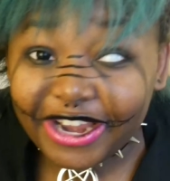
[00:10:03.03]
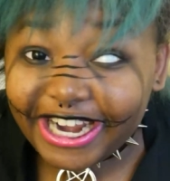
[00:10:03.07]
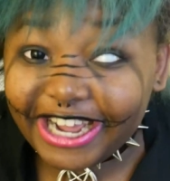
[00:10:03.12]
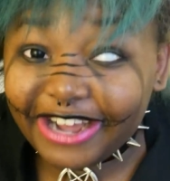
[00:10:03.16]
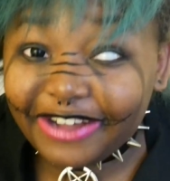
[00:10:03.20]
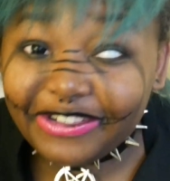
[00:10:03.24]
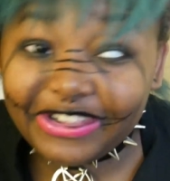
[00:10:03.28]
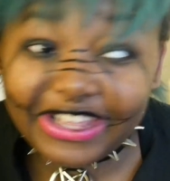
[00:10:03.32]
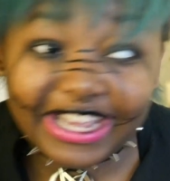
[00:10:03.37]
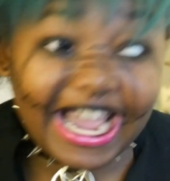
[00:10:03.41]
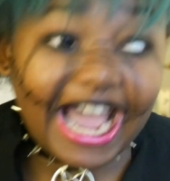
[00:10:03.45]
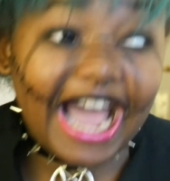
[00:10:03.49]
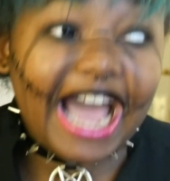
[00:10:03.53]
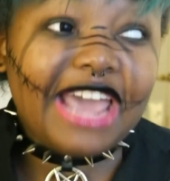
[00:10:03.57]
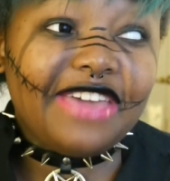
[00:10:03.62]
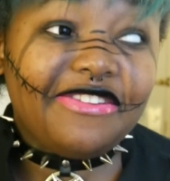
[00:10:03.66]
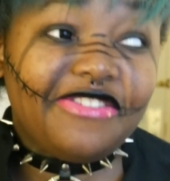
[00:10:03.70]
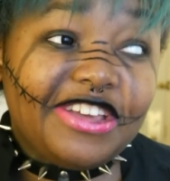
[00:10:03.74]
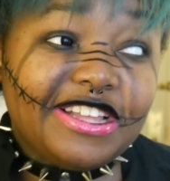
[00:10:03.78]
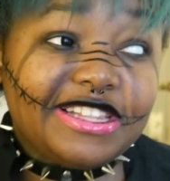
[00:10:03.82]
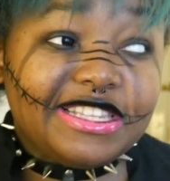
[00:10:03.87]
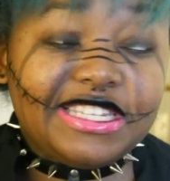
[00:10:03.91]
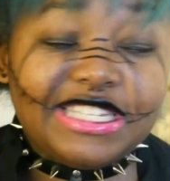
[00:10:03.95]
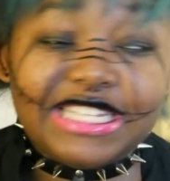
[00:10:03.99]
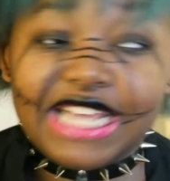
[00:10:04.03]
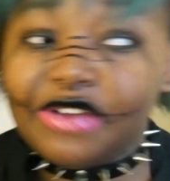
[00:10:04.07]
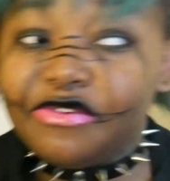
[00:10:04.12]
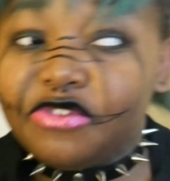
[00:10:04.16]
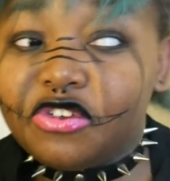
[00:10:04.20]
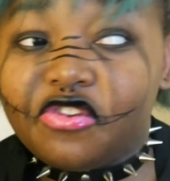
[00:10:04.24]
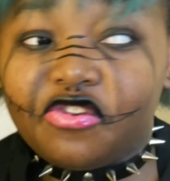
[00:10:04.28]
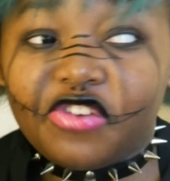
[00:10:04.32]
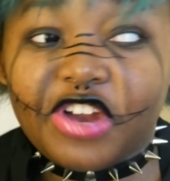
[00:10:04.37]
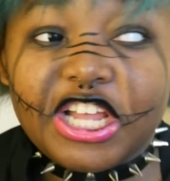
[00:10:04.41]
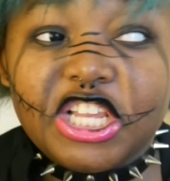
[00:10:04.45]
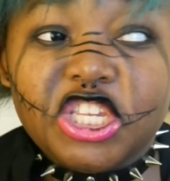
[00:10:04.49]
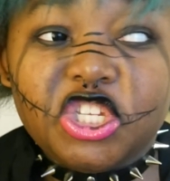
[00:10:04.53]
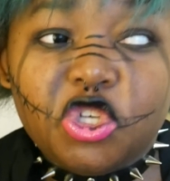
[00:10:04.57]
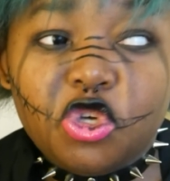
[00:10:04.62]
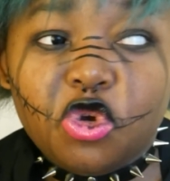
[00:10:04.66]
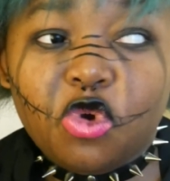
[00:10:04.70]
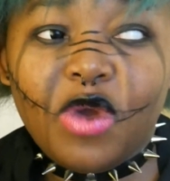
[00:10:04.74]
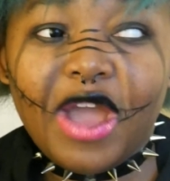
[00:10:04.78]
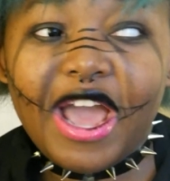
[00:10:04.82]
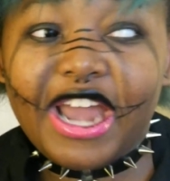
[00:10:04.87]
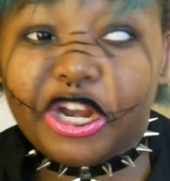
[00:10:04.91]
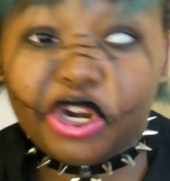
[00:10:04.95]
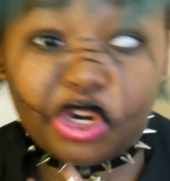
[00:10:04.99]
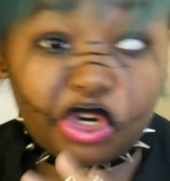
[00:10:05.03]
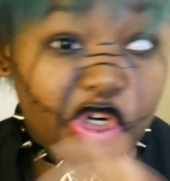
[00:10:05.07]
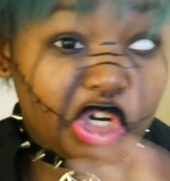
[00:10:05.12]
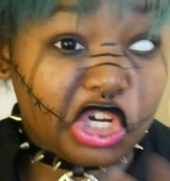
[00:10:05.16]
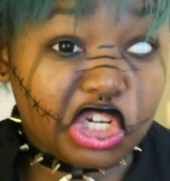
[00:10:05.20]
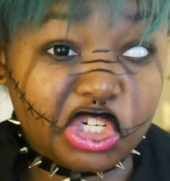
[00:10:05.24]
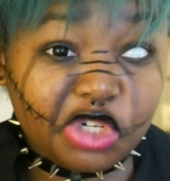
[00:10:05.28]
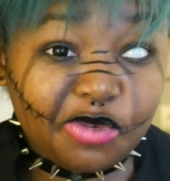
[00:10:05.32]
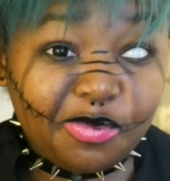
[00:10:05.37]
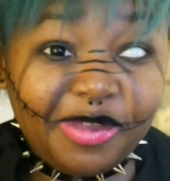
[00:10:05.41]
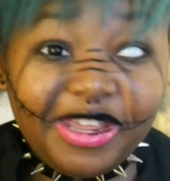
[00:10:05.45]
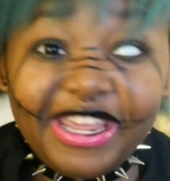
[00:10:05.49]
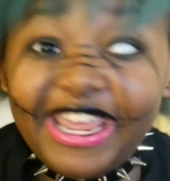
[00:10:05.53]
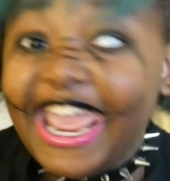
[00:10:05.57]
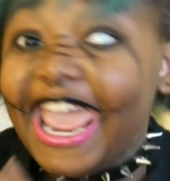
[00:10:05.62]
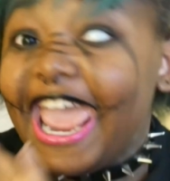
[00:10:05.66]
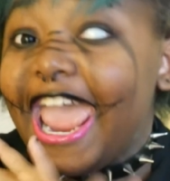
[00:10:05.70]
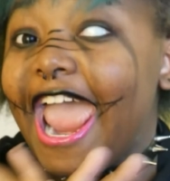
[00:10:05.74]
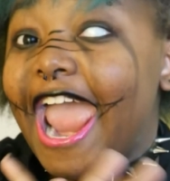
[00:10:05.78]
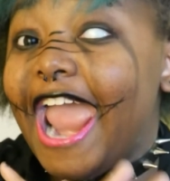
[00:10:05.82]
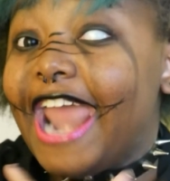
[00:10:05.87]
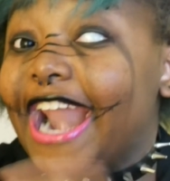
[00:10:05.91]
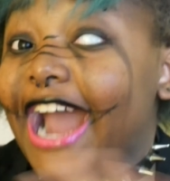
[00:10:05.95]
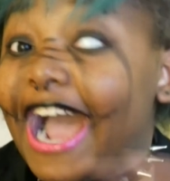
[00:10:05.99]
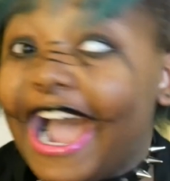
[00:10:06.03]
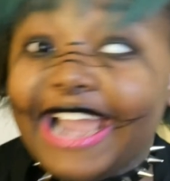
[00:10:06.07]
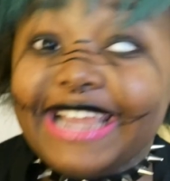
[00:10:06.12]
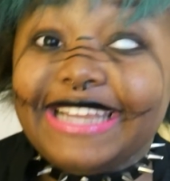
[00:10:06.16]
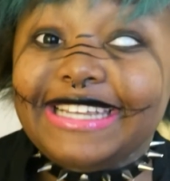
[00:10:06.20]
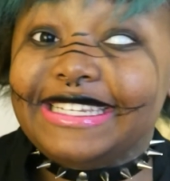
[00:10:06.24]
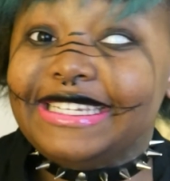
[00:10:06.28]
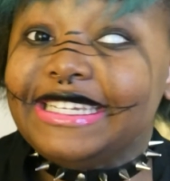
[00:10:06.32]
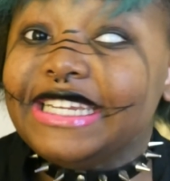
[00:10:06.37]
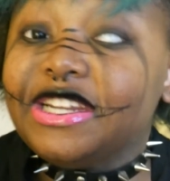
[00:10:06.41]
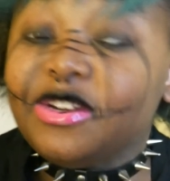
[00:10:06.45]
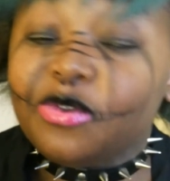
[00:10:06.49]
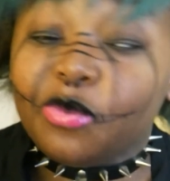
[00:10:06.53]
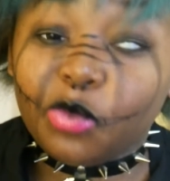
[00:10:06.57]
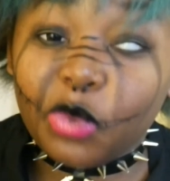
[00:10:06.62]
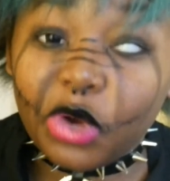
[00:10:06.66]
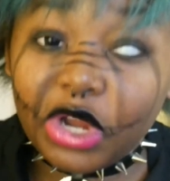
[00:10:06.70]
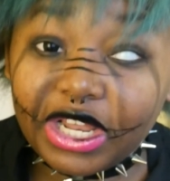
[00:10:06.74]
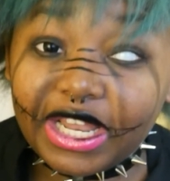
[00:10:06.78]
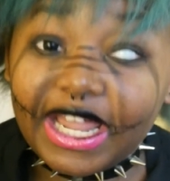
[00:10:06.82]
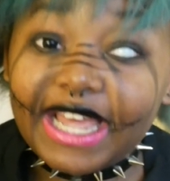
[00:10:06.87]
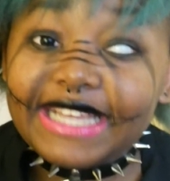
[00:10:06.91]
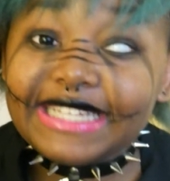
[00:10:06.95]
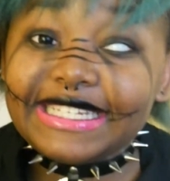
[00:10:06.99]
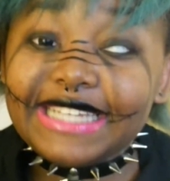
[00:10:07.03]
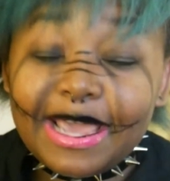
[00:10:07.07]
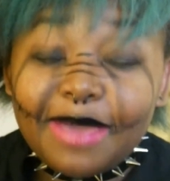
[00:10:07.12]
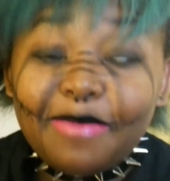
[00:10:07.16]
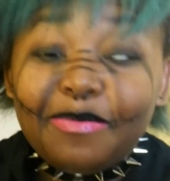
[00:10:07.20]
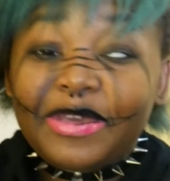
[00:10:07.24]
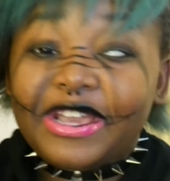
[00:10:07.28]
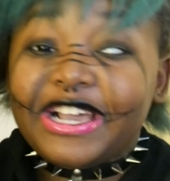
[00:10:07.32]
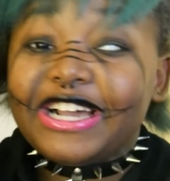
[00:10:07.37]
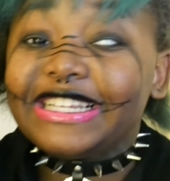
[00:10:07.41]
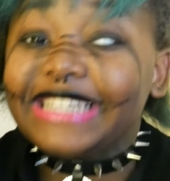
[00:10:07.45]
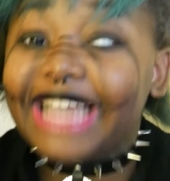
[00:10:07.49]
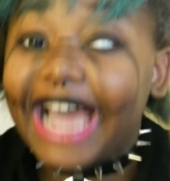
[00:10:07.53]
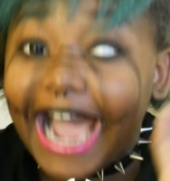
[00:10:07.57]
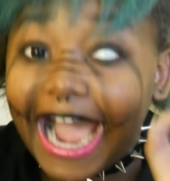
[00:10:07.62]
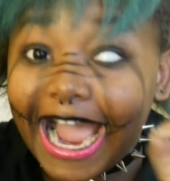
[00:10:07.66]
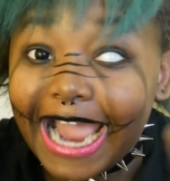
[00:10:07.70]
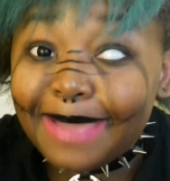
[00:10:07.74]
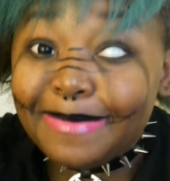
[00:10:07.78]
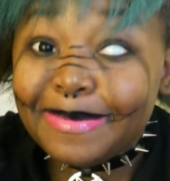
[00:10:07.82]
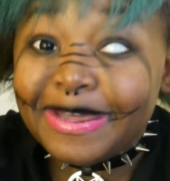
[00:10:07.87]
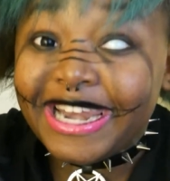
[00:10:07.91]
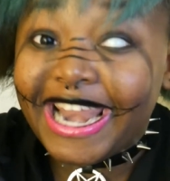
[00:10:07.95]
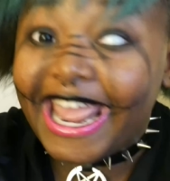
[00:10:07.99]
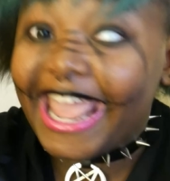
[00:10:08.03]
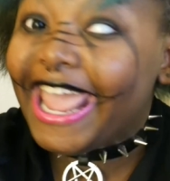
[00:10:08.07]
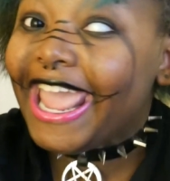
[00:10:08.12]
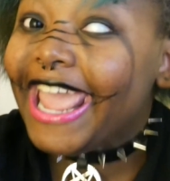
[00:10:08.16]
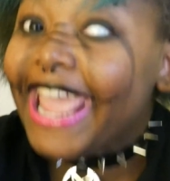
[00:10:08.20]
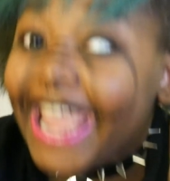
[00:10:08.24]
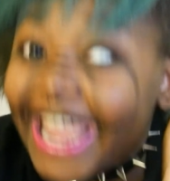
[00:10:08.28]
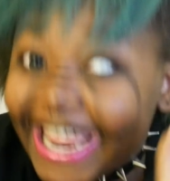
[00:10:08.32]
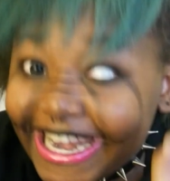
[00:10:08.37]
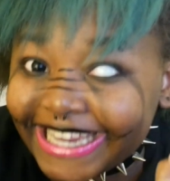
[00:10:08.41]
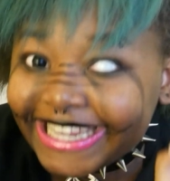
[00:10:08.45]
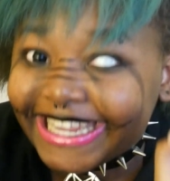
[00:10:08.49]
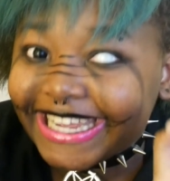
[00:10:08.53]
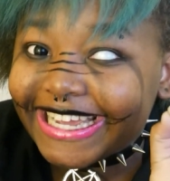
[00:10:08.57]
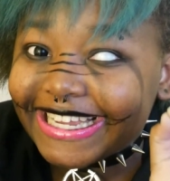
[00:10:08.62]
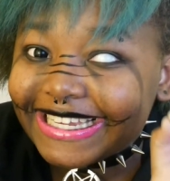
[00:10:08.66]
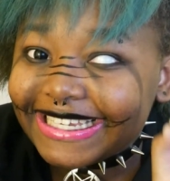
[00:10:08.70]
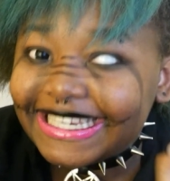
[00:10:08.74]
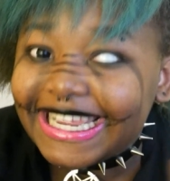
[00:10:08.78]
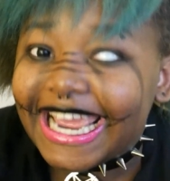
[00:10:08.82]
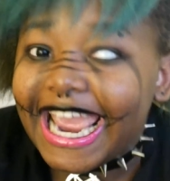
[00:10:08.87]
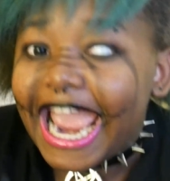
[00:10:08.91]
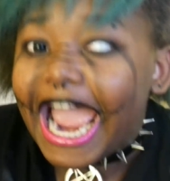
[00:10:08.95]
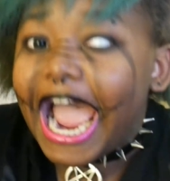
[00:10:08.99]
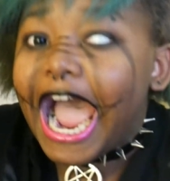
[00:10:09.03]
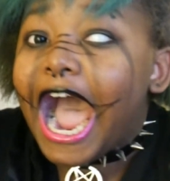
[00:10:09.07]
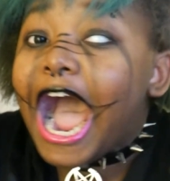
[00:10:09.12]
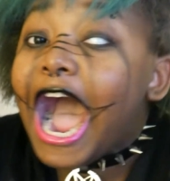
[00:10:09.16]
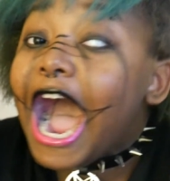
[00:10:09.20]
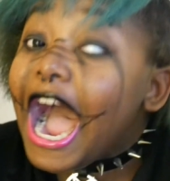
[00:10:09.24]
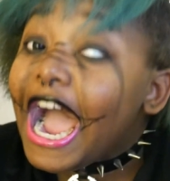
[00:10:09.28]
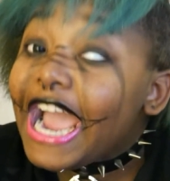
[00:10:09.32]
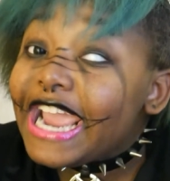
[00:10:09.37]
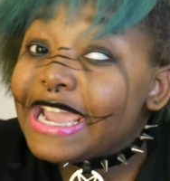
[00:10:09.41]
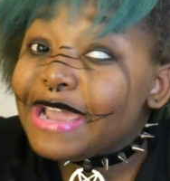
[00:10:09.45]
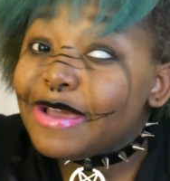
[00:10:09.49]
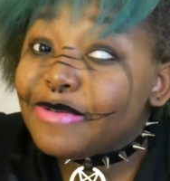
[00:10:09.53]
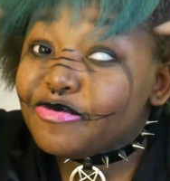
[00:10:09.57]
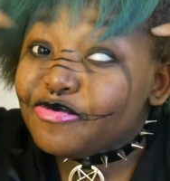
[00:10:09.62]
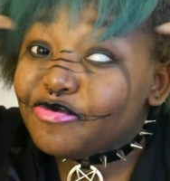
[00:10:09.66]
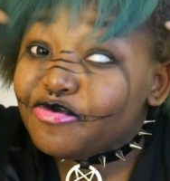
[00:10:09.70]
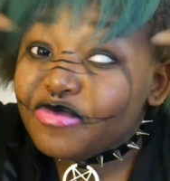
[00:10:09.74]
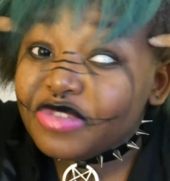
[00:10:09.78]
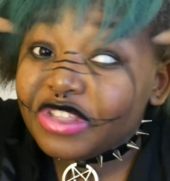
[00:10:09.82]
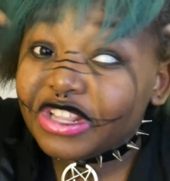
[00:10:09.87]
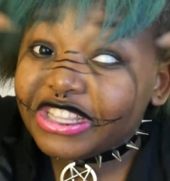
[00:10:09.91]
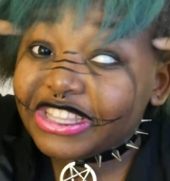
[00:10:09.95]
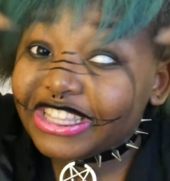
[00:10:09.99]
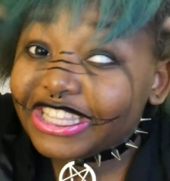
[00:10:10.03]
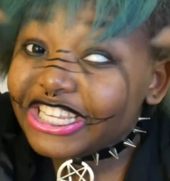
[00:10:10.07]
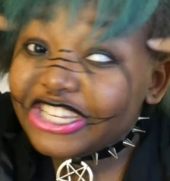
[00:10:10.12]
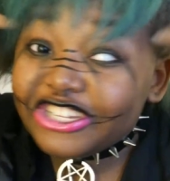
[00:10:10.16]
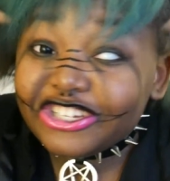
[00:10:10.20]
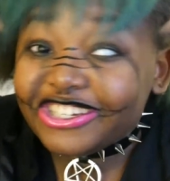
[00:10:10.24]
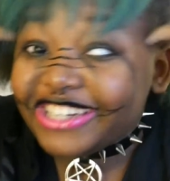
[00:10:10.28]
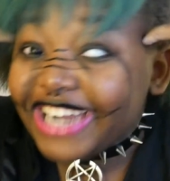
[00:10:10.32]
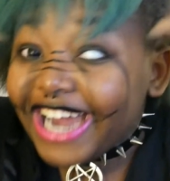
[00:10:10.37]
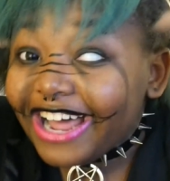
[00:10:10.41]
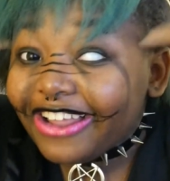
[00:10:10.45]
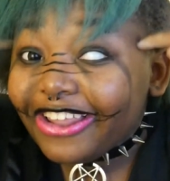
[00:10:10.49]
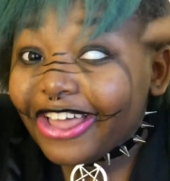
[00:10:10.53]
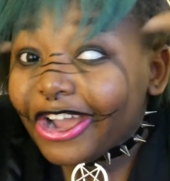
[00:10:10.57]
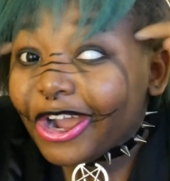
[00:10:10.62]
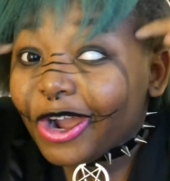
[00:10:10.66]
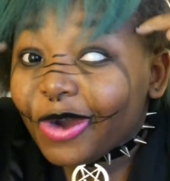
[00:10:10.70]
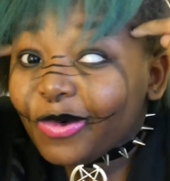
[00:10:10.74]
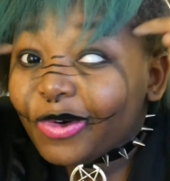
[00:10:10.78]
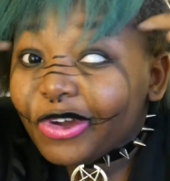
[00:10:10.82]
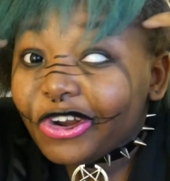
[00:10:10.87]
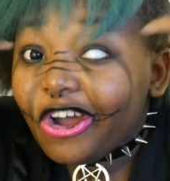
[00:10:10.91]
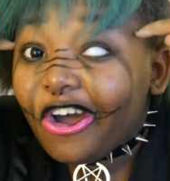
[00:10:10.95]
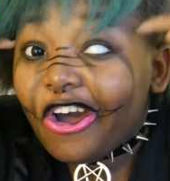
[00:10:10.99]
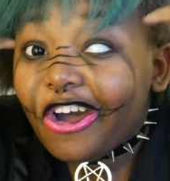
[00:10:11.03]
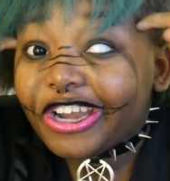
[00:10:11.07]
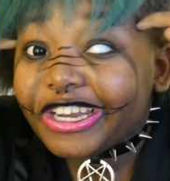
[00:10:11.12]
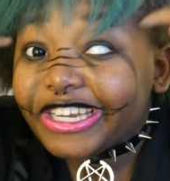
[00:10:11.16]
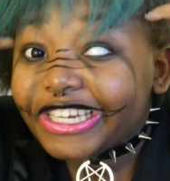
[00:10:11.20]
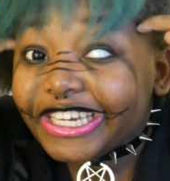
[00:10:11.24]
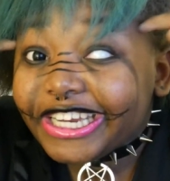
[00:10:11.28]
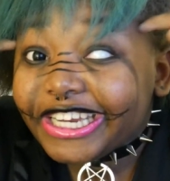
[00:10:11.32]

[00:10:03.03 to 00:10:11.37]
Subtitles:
out, like, I've had several friends who had a crush on me, and I didn't realize it because I'm an idiot. There's not a lot going on in